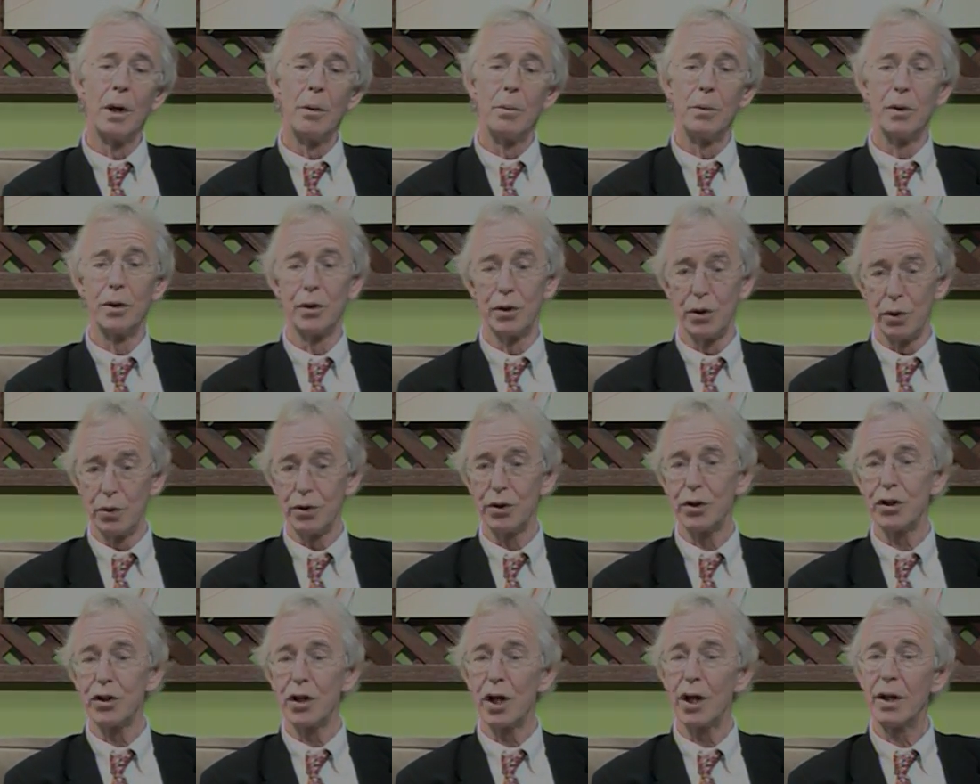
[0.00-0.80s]
but to
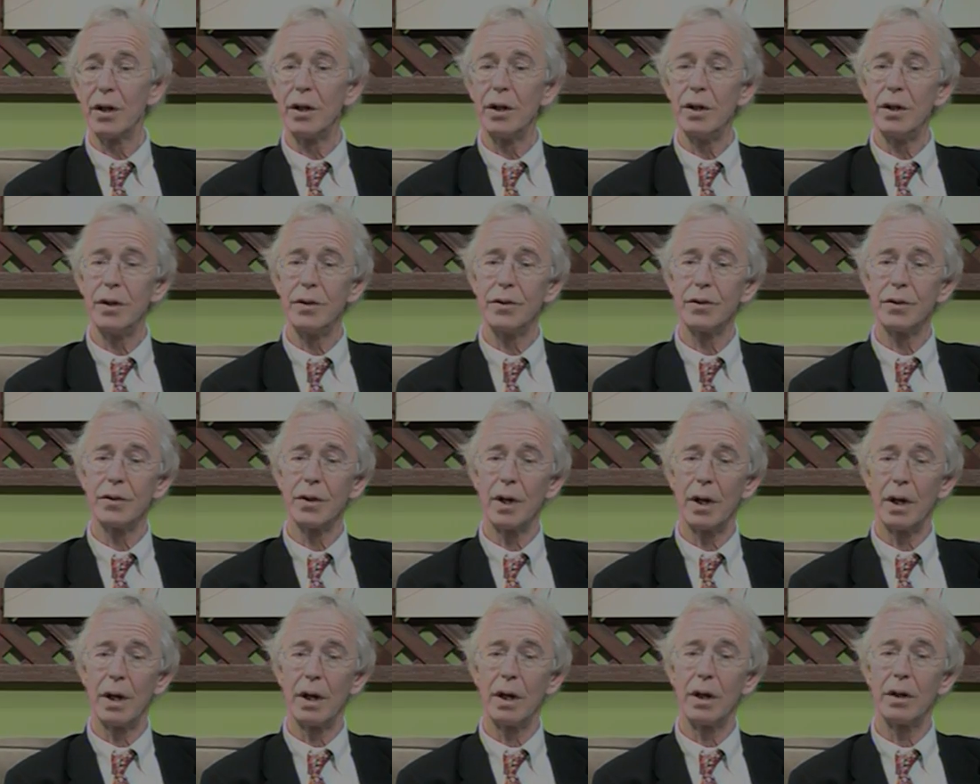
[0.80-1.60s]
use a Chinese
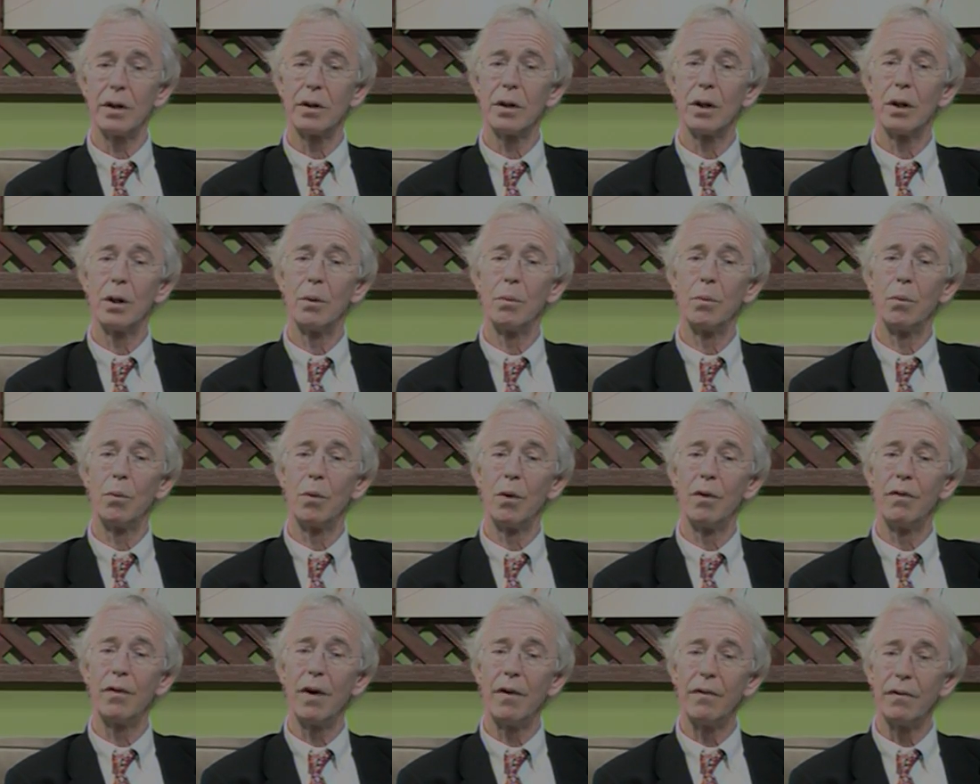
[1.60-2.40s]
uh, term,
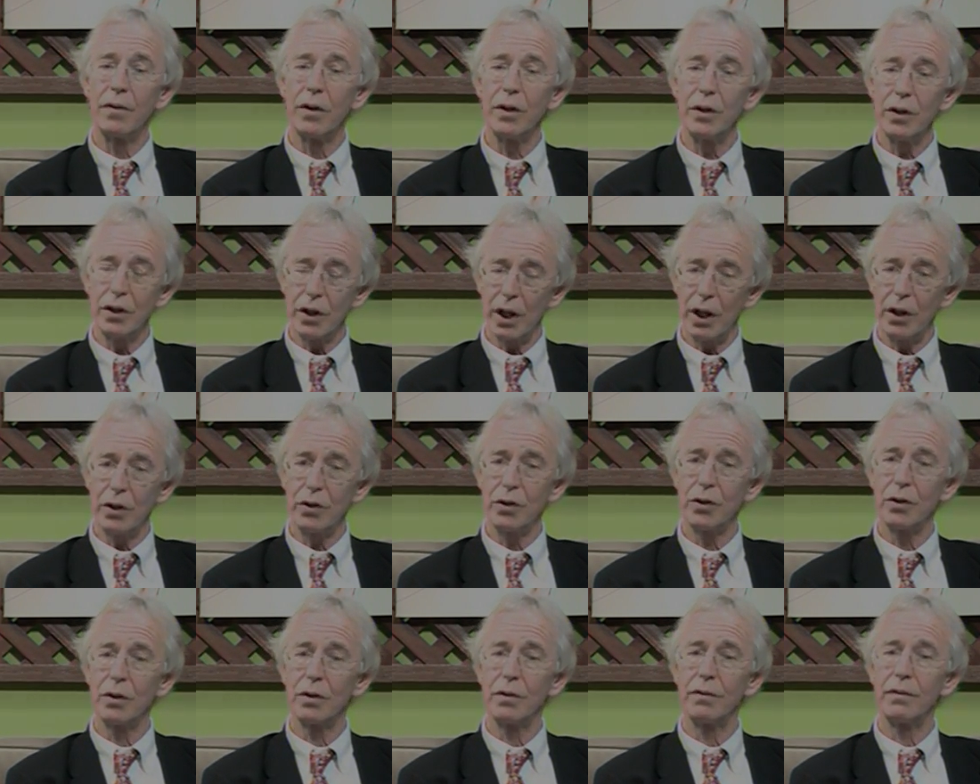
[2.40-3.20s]
with every
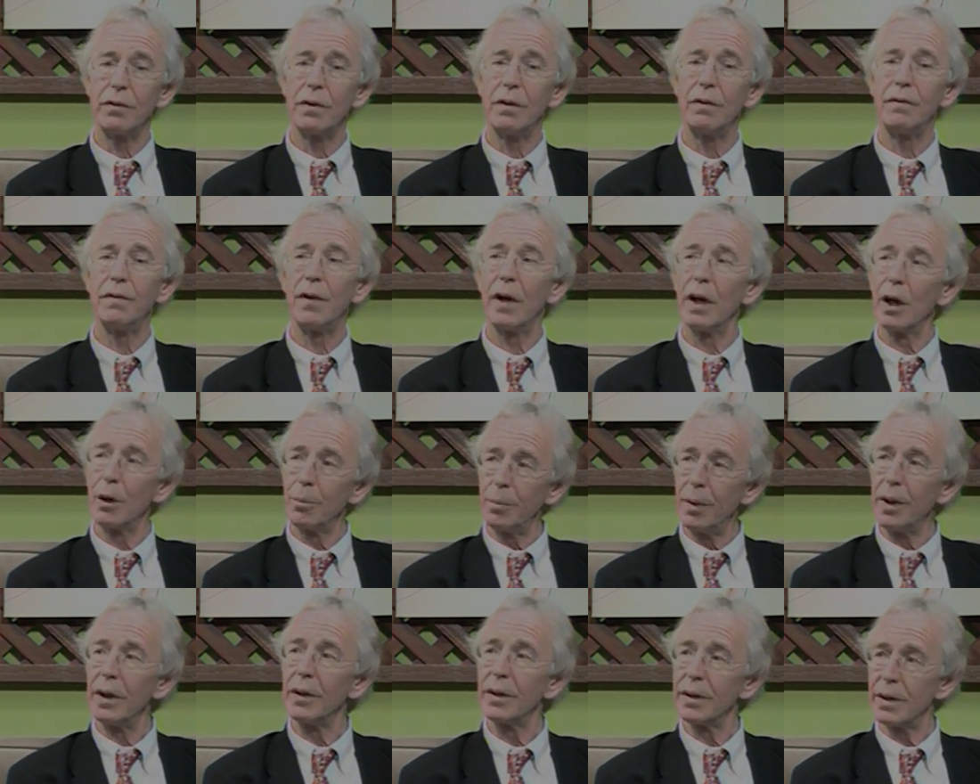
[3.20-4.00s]
intention of
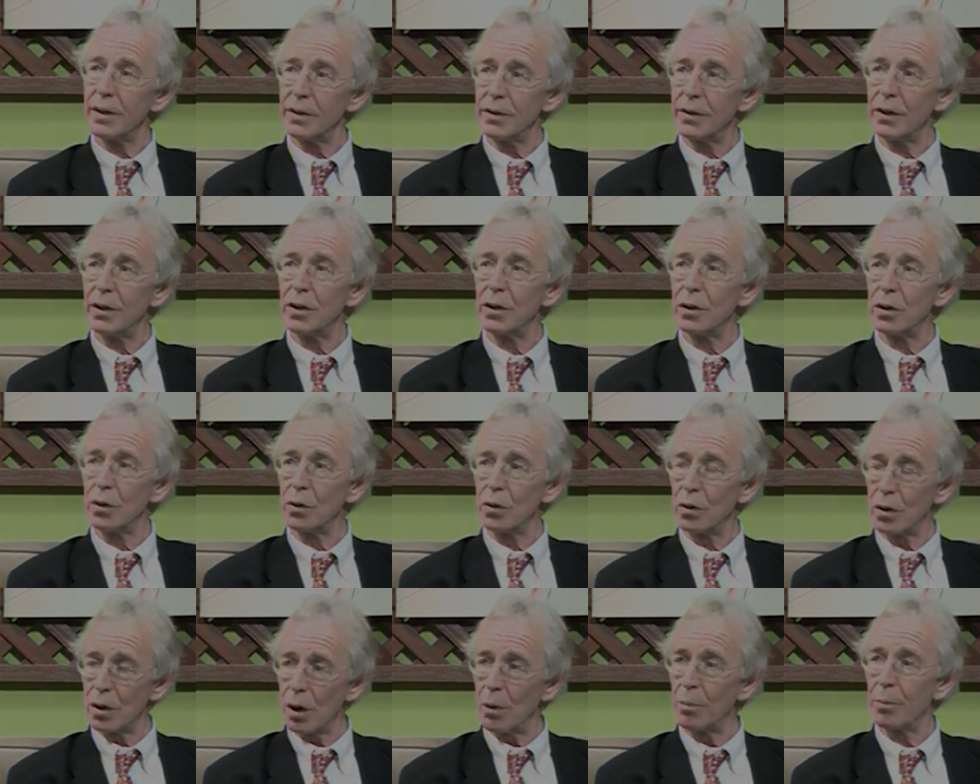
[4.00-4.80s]
developing this
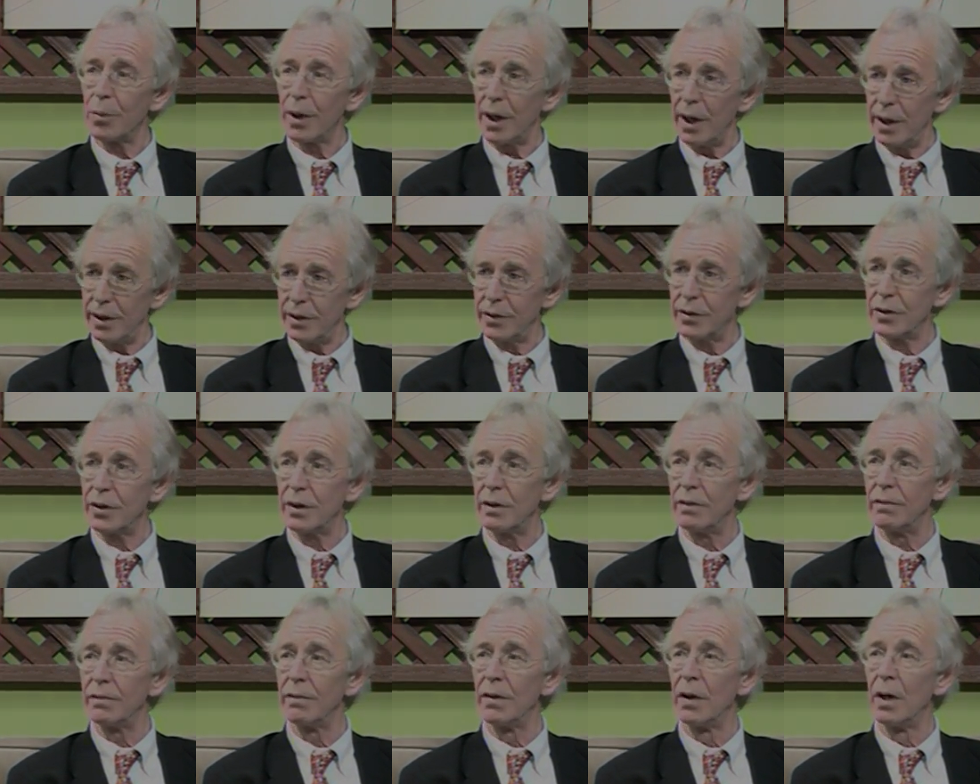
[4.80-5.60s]
into a
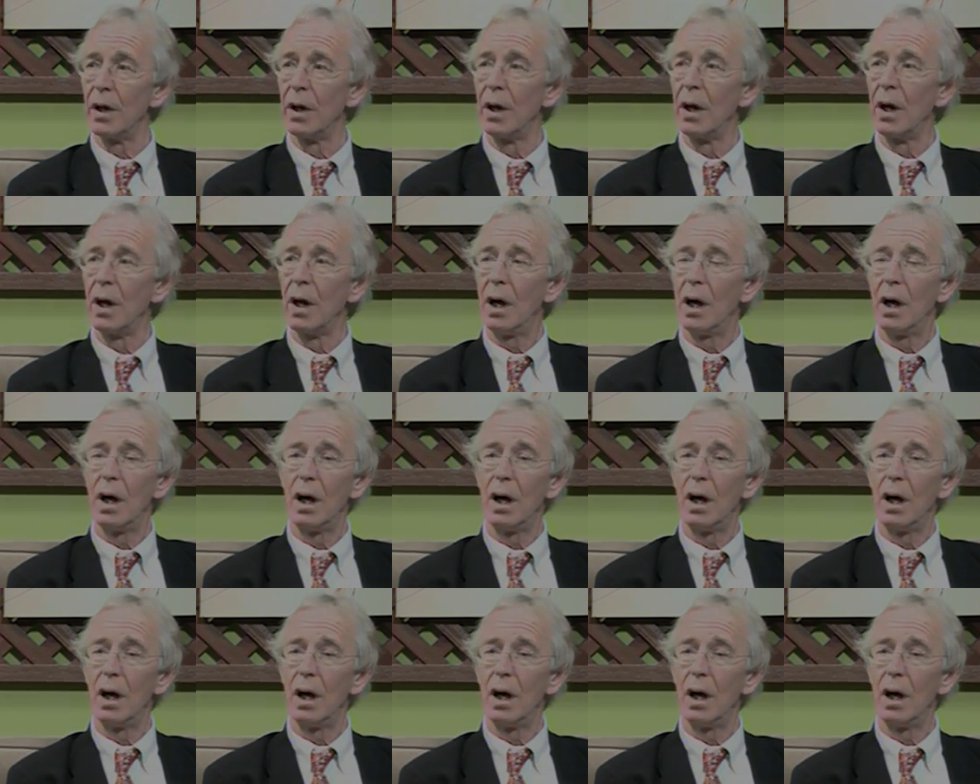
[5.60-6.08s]
comprehensive yes.